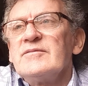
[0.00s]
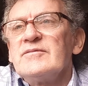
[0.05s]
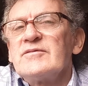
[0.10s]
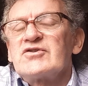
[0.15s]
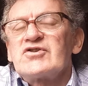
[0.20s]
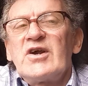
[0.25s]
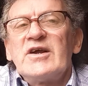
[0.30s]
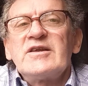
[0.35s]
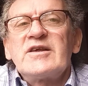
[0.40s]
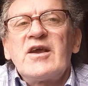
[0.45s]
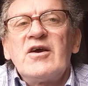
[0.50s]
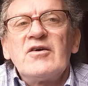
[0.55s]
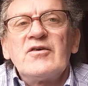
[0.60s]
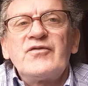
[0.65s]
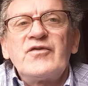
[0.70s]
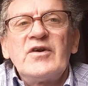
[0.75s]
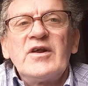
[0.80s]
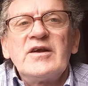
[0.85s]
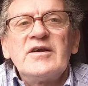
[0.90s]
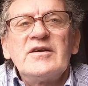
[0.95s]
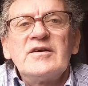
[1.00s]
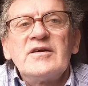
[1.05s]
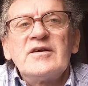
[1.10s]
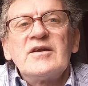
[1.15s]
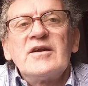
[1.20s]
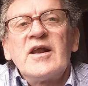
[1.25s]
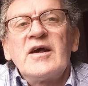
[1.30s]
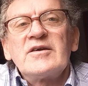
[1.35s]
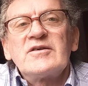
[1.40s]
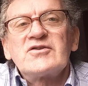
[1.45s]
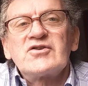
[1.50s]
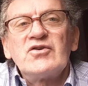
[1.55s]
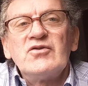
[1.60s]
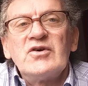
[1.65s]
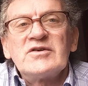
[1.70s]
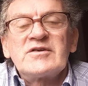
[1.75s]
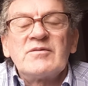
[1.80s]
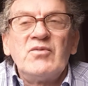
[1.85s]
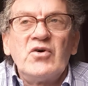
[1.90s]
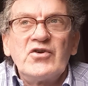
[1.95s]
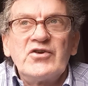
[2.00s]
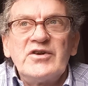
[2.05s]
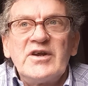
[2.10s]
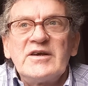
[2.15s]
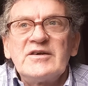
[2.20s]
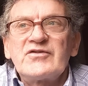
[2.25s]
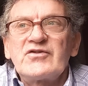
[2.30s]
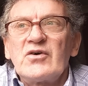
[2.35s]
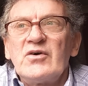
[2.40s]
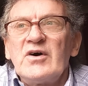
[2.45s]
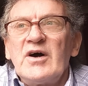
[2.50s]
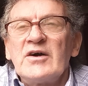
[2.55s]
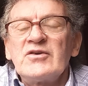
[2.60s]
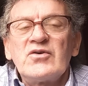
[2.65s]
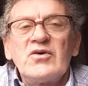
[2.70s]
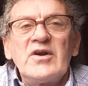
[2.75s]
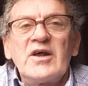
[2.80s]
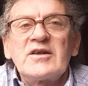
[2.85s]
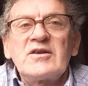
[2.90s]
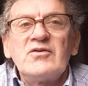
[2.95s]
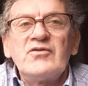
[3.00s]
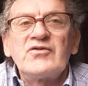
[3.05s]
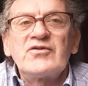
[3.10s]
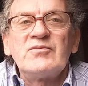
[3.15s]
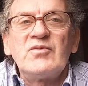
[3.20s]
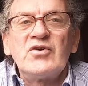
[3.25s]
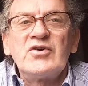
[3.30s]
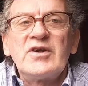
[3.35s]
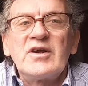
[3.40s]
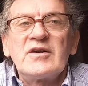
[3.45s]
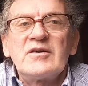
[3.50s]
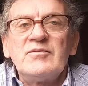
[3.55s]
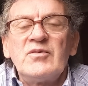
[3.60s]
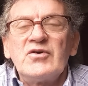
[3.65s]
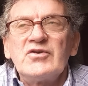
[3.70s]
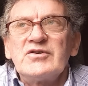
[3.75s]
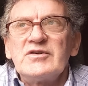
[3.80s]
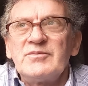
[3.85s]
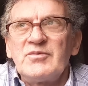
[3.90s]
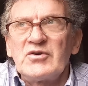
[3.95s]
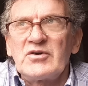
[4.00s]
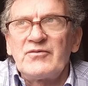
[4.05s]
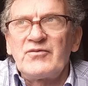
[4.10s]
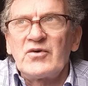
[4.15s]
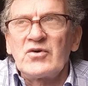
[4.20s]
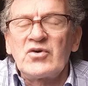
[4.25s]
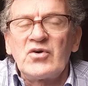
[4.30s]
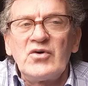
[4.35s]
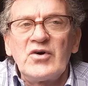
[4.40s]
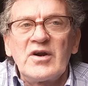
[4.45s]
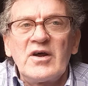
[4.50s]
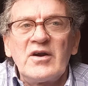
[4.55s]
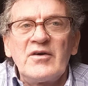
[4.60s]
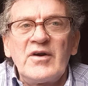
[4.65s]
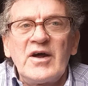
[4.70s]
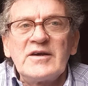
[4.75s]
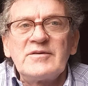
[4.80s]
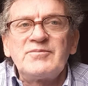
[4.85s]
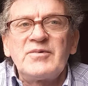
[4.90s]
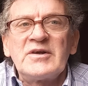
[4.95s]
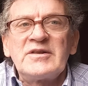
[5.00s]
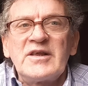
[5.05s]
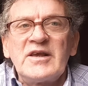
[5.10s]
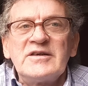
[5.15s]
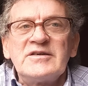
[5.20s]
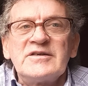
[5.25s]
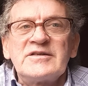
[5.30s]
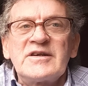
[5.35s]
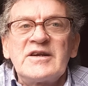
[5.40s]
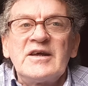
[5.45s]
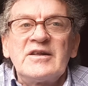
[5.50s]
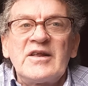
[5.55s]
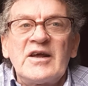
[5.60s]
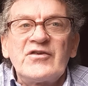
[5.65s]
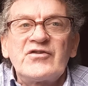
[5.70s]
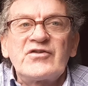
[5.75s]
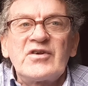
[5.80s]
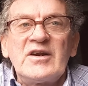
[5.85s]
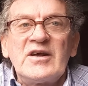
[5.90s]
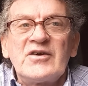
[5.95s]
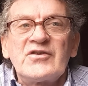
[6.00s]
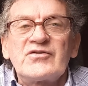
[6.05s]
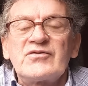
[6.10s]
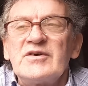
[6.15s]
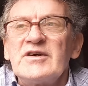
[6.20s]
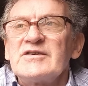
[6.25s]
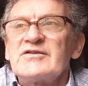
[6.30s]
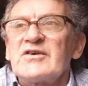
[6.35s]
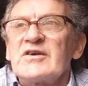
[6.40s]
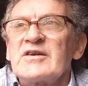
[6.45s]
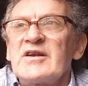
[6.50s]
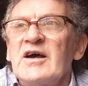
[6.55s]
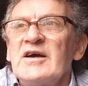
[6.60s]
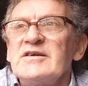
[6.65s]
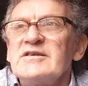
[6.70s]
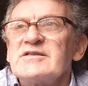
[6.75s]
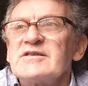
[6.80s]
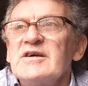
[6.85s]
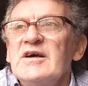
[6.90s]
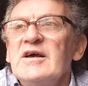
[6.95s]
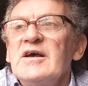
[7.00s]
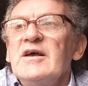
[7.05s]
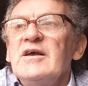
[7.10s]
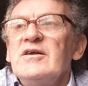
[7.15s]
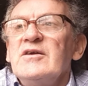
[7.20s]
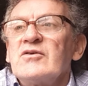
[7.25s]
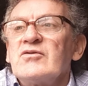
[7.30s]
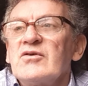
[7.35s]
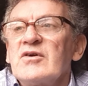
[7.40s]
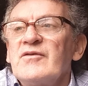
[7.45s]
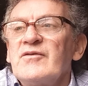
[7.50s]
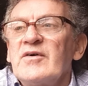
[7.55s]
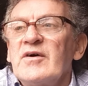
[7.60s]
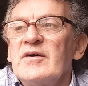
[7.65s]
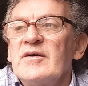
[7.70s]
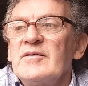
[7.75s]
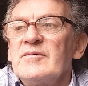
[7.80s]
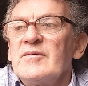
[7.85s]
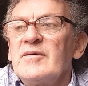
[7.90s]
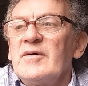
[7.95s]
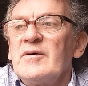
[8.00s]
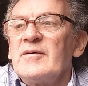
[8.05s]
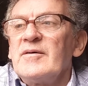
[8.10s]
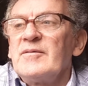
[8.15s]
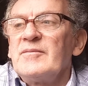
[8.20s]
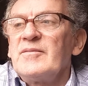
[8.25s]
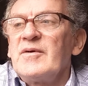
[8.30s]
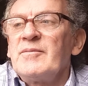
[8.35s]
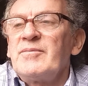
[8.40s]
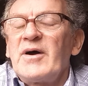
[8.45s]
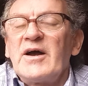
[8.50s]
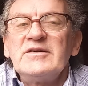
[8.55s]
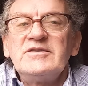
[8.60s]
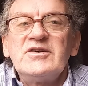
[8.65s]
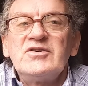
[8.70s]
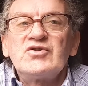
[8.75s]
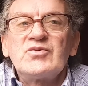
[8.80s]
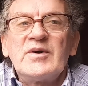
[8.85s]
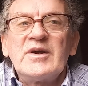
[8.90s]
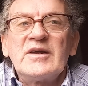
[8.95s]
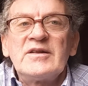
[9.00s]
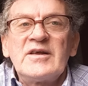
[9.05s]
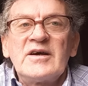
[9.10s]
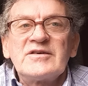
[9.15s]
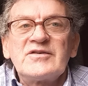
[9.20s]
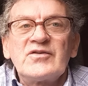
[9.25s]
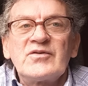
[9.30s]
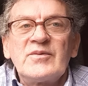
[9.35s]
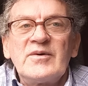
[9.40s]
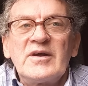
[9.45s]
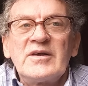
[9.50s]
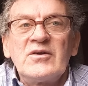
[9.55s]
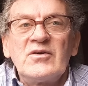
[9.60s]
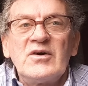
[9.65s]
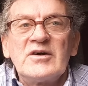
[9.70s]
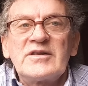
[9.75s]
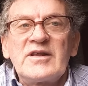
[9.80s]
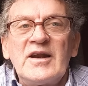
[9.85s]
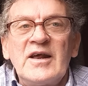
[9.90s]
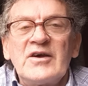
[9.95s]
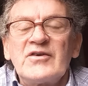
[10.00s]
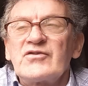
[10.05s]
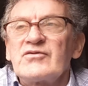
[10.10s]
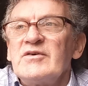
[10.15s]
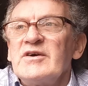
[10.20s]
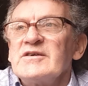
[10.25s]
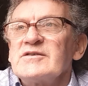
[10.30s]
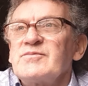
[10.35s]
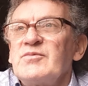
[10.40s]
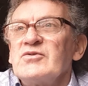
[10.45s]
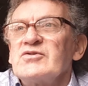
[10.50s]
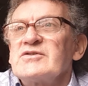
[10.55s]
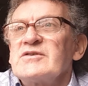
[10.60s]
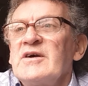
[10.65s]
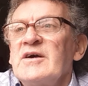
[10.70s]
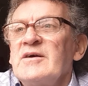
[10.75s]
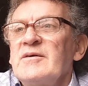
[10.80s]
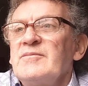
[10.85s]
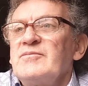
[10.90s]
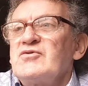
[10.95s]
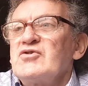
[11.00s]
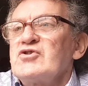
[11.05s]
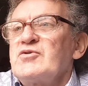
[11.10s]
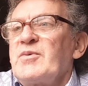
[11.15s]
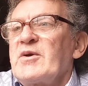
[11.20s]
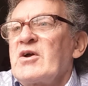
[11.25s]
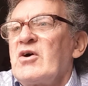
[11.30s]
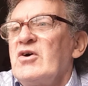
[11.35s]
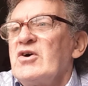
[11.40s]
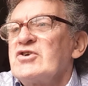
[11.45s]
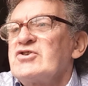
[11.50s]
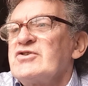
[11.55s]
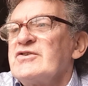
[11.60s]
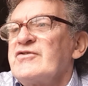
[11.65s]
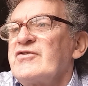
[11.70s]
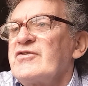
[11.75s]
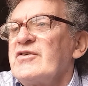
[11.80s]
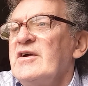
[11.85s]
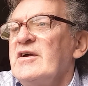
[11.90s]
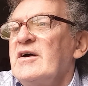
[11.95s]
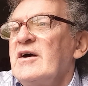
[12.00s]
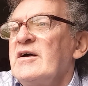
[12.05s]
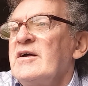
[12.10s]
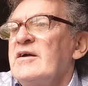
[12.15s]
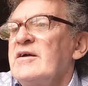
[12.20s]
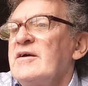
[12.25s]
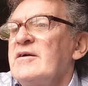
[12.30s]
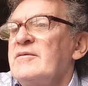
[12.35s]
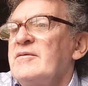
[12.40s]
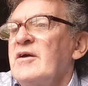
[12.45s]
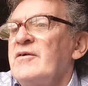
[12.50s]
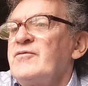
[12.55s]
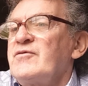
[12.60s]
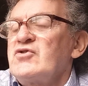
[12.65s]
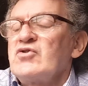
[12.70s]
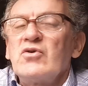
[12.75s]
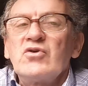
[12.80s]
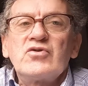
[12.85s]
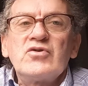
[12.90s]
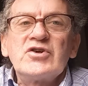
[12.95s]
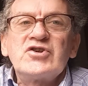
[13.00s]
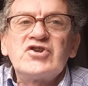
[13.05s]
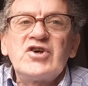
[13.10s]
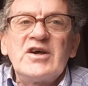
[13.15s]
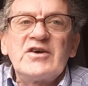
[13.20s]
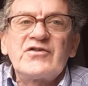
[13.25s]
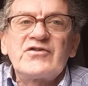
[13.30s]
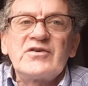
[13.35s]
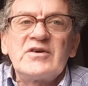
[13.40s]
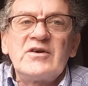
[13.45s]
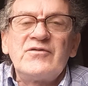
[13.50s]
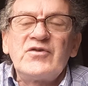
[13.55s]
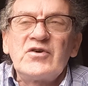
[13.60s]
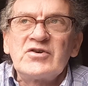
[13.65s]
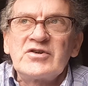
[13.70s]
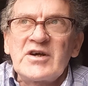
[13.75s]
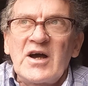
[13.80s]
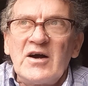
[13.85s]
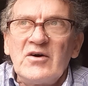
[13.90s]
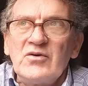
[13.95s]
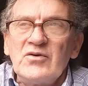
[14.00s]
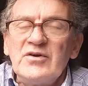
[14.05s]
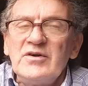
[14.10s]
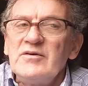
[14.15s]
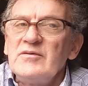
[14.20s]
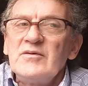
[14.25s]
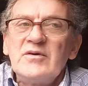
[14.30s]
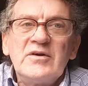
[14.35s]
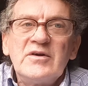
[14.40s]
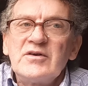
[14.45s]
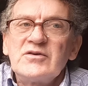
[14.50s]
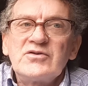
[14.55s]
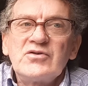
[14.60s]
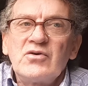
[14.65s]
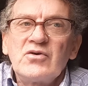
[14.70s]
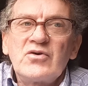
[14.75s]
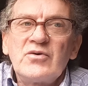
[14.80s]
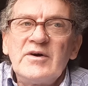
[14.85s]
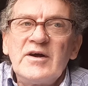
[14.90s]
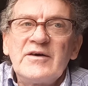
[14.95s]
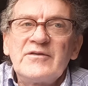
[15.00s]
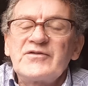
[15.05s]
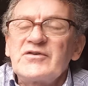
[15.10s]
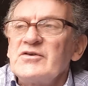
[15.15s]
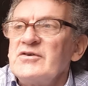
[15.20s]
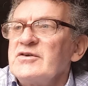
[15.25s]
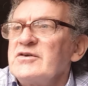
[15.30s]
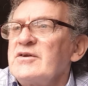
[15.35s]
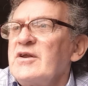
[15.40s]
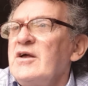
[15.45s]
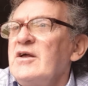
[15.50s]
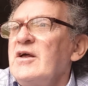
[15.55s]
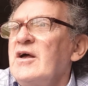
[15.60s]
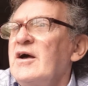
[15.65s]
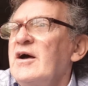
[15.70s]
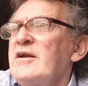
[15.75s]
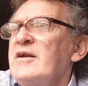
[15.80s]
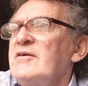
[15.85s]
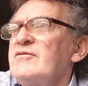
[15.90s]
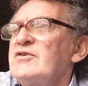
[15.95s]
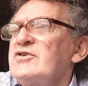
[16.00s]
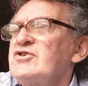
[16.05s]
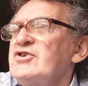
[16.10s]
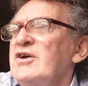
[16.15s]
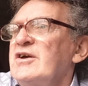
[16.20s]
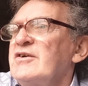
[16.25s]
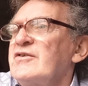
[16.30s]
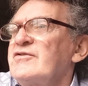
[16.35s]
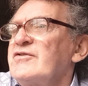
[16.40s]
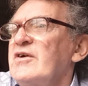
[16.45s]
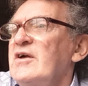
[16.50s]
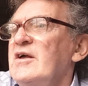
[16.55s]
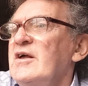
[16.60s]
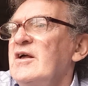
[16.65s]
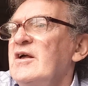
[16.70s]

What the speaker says: tread carefully. It's a Monday, so I don't like losing money on a Monday. But if we're going all right by the end of the day, and that's the last race at night, you could have a pint each way on that as well, you know, at the last race. But just be cautious. Don't go chasing. If you're down, don't go after it. I never chase.